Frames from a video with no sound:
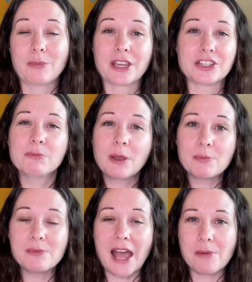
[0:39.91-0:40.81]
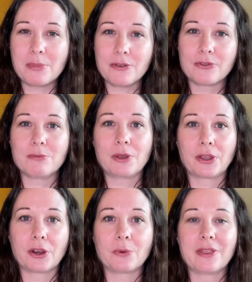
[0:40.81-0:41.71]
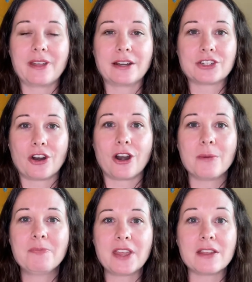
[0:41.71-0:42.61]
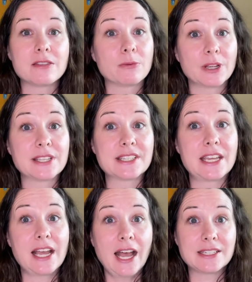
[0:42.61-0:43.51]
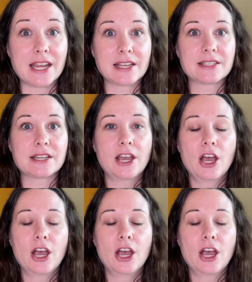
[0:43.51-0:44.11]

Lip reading: because you might not be familiar with that term in the real estate context.